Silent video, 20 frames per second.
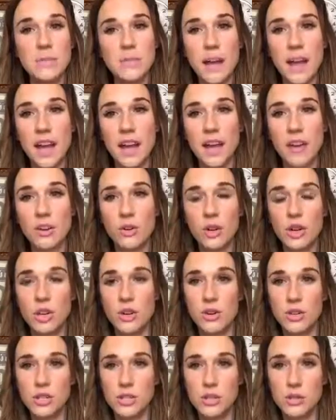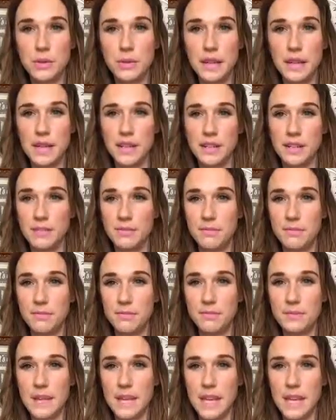pan, or you can do it in
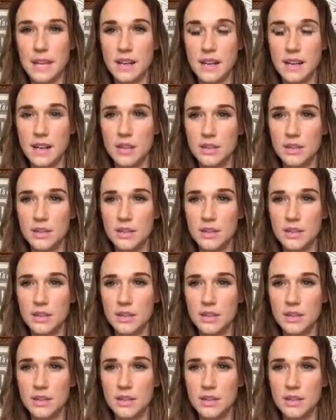a